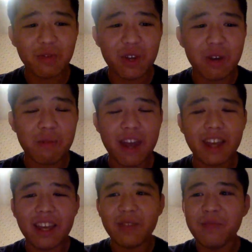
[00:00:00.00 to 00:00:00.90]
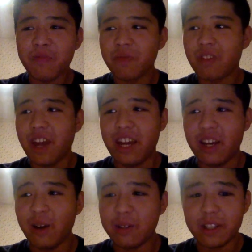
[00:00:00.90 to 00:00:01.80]
we didn't make it? And he
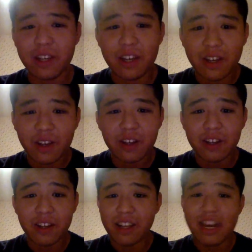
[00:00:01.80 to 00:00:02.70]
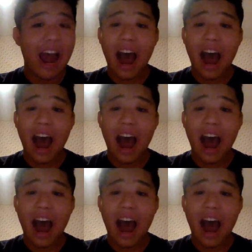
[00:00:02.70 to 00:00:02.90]
goes, nah.